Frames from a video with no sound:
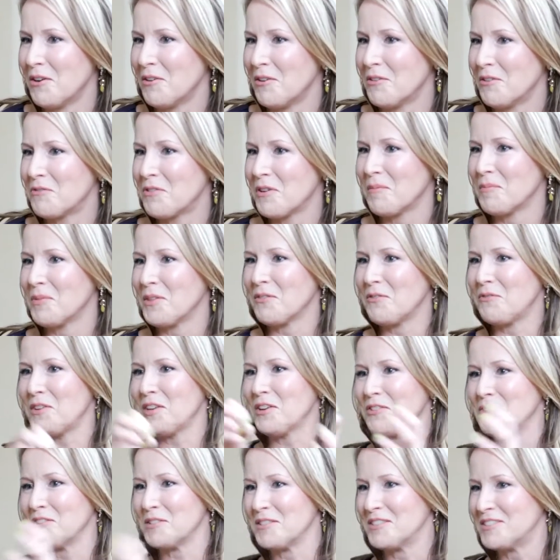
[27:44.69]
from the
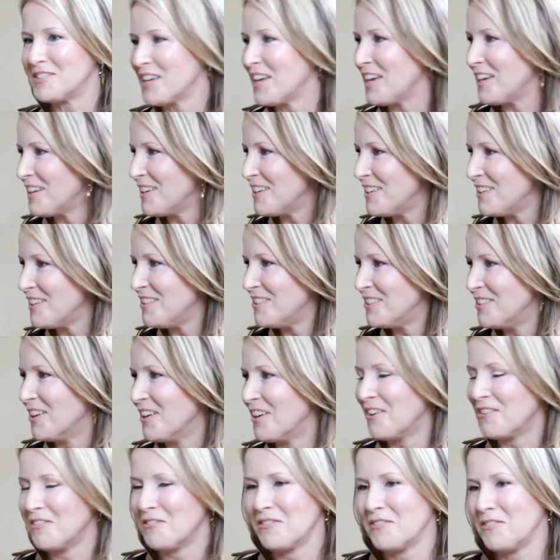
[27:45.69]
field and say,
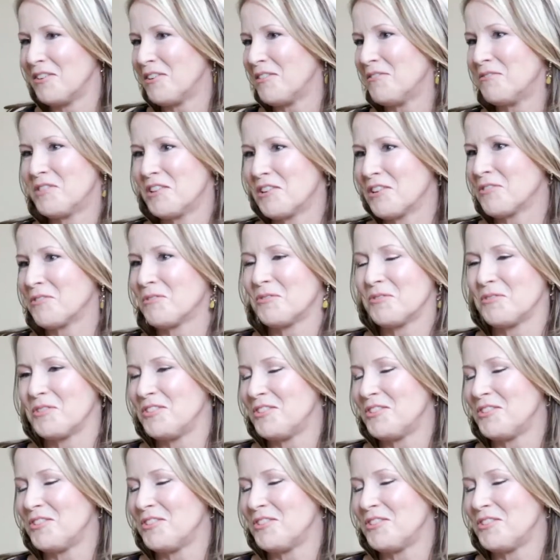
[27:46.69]
they're,